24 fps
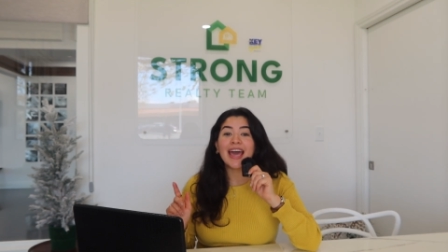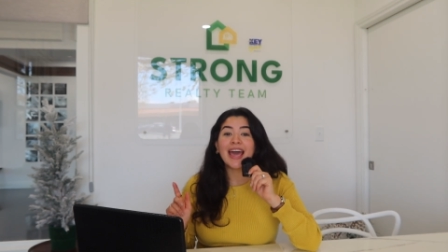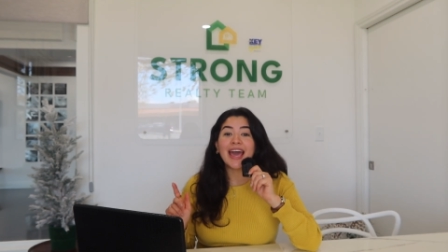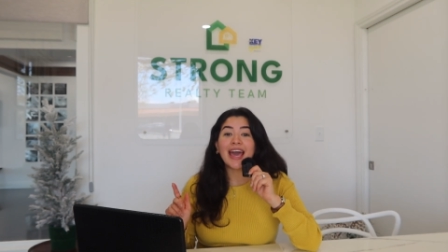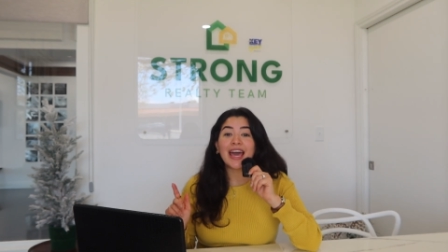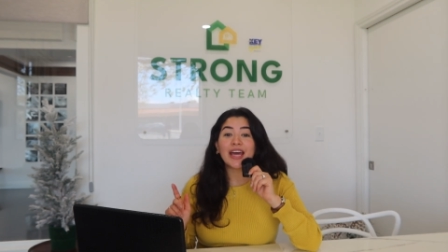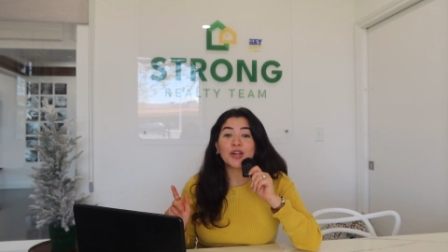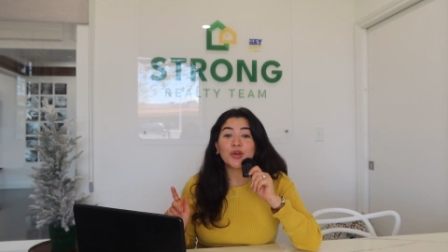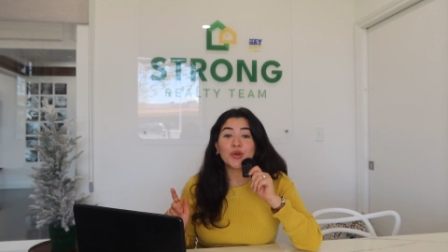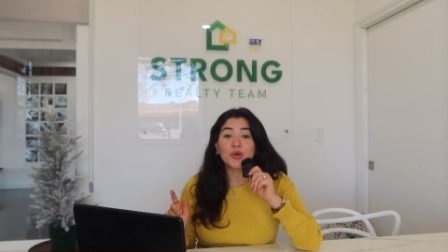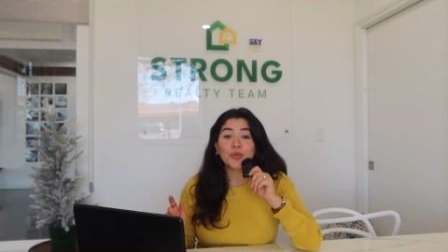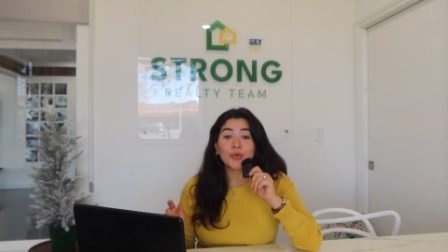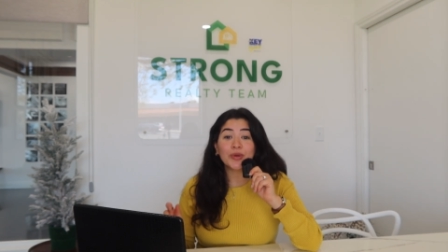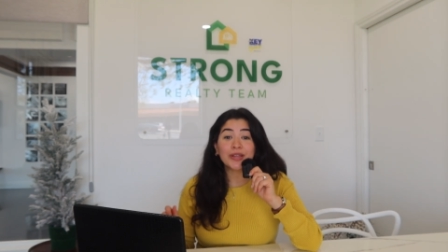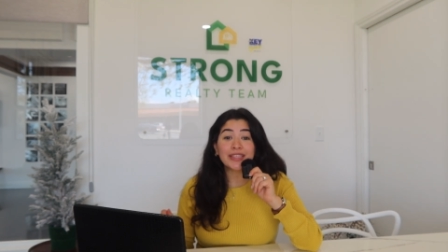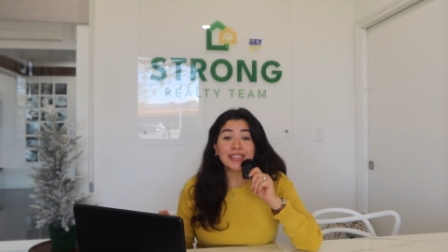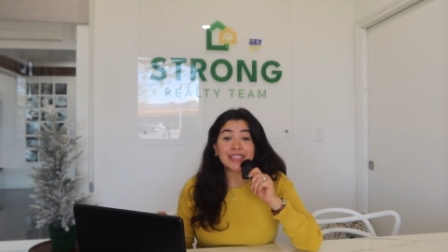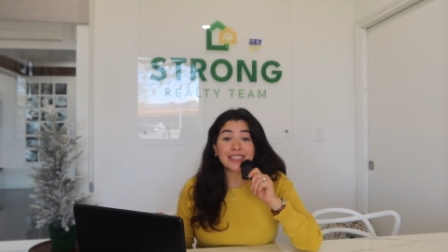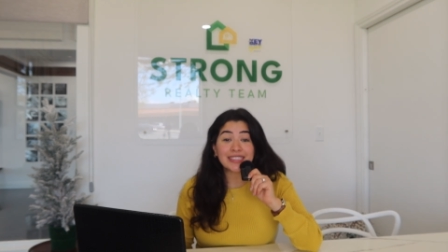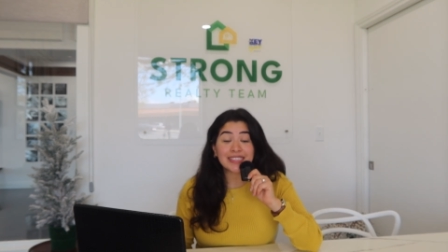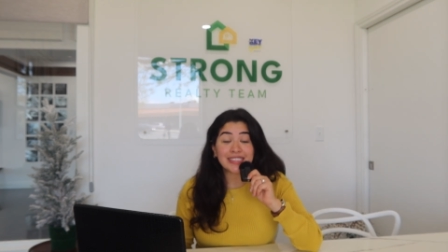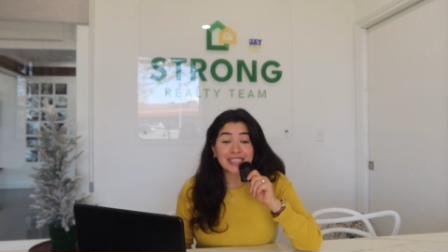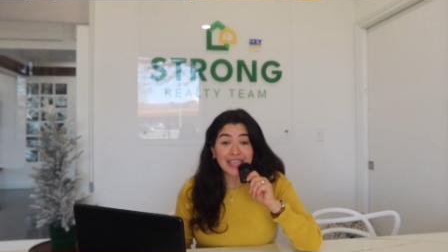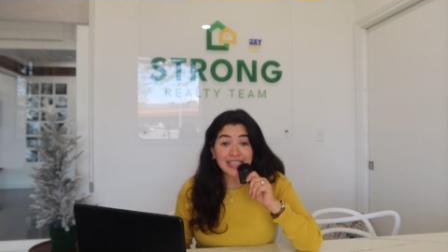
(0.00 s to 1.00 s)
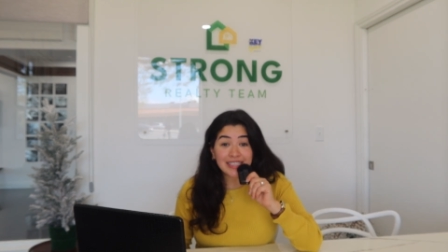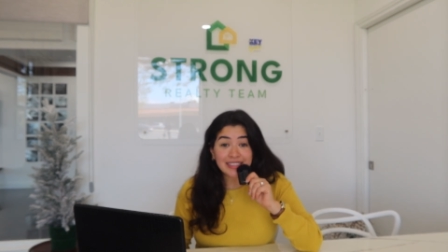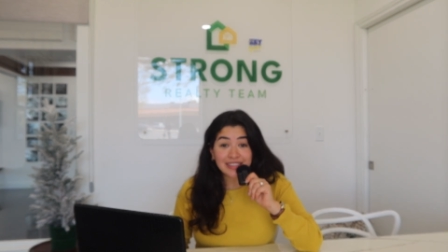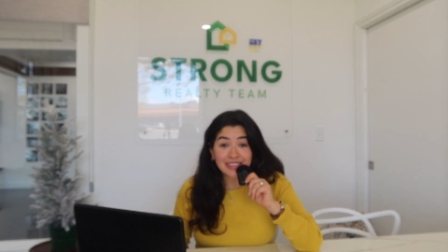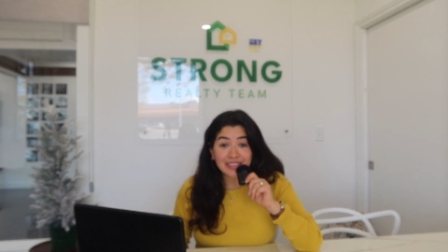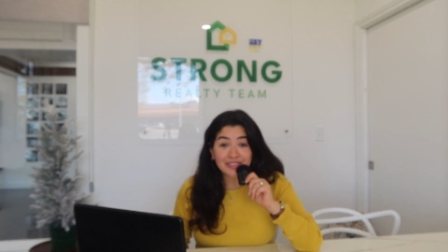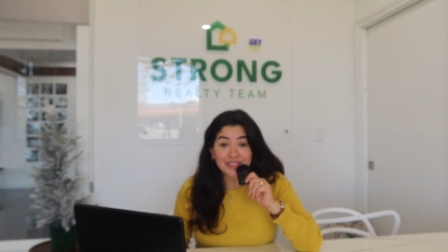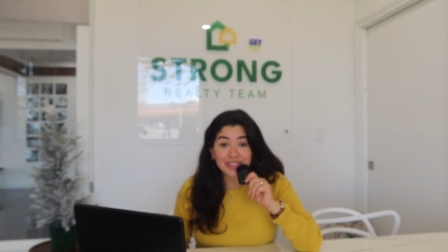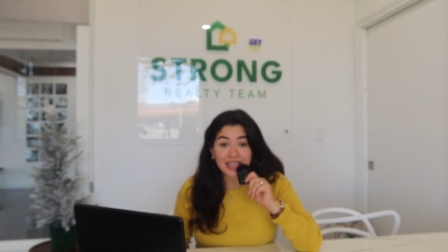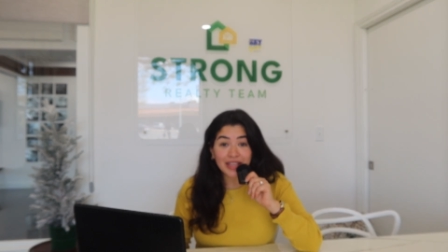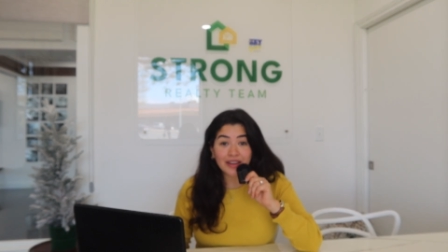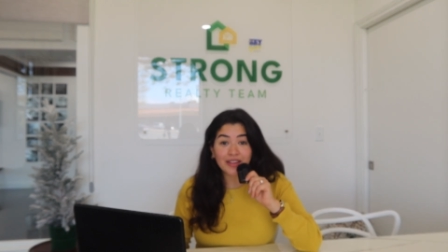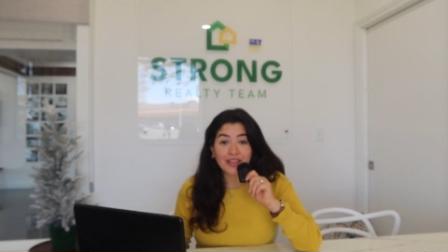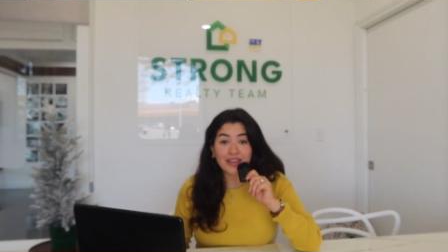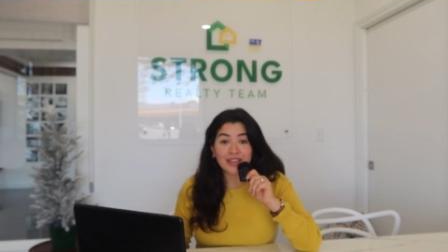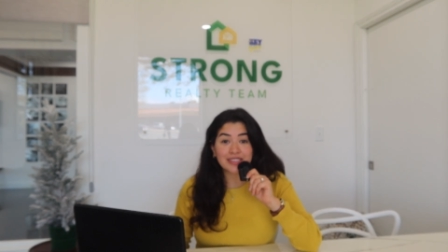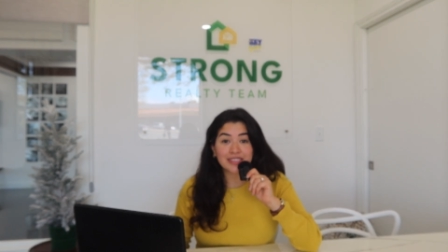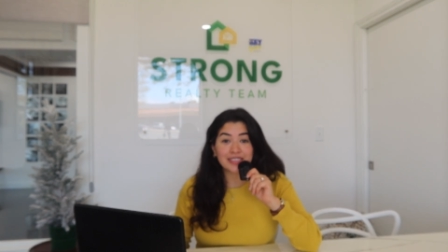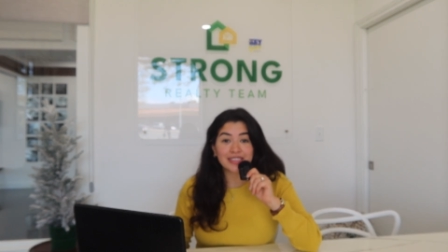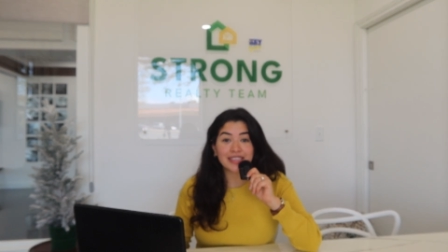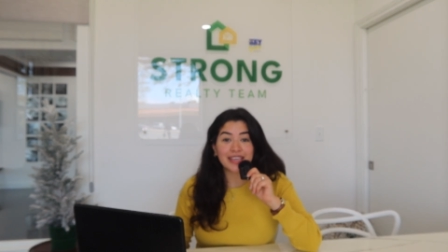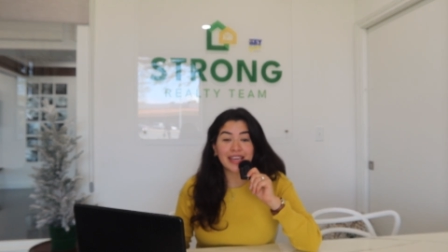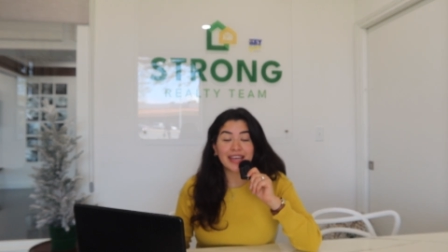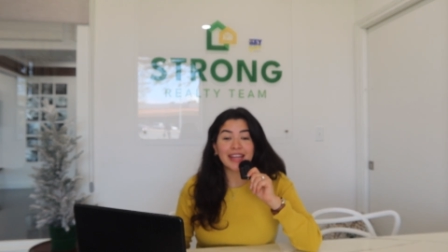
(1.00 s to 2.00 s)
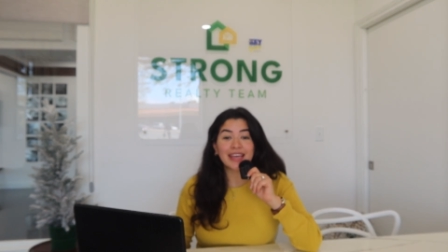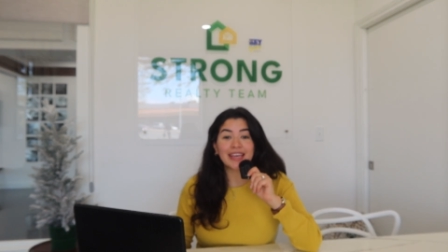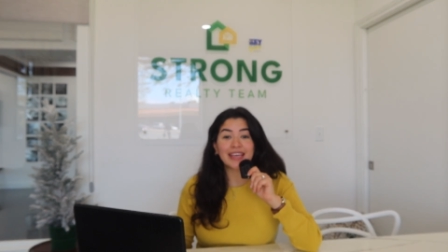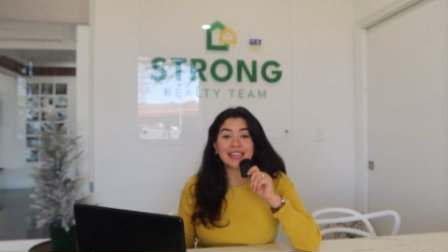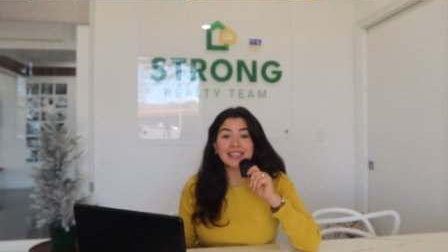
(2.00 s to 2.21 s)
and who really does love Santa Claus, Indiana,